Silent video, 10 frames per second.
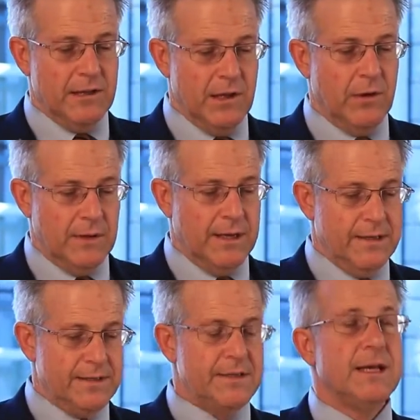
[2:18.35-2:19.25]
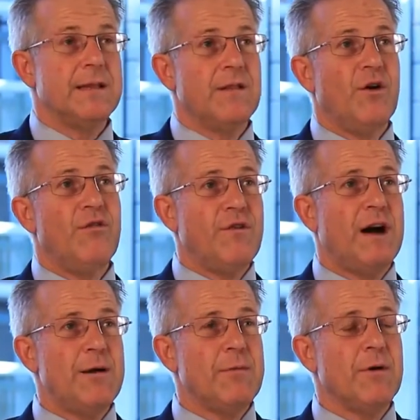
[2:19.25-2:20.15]
low lint and low
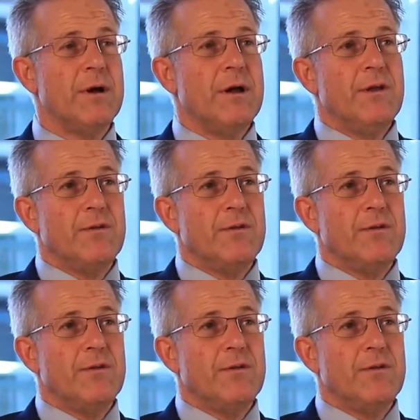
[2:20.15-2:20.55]
fiber